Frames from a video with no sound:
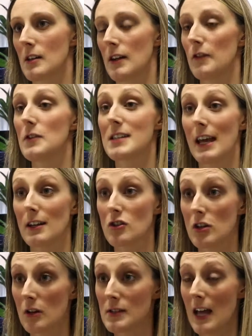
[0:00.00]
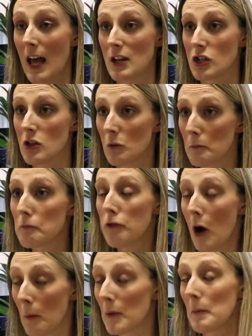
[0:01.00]
If you take 2 sets, you'll
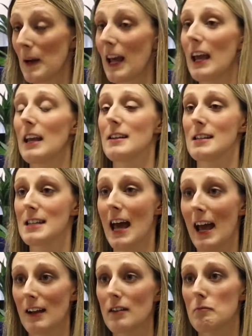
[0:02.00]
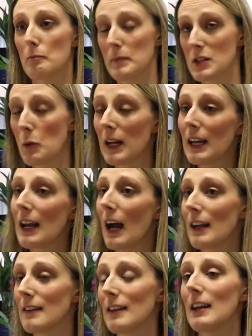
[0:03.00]
probably detect between
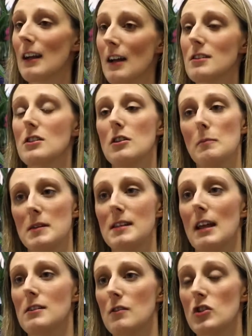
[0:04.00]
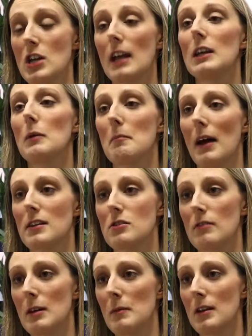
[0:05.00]
90 and 92% of genuine
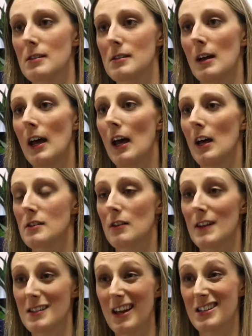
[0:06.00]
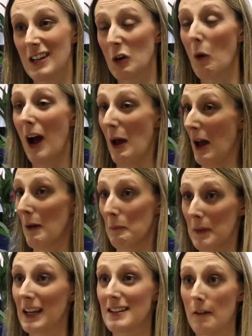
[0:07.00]
bacteremias. So that's actually quite a
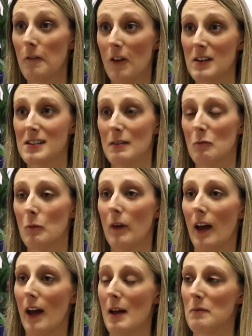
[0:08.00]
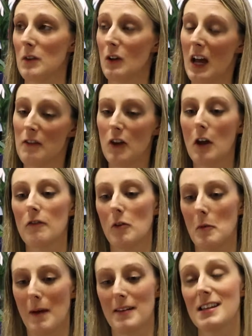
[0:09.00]
big difference, and you're kind of going
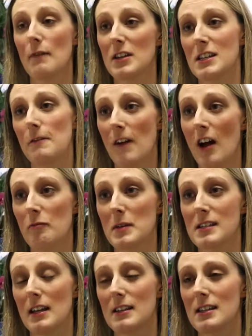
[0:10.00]
from about 75%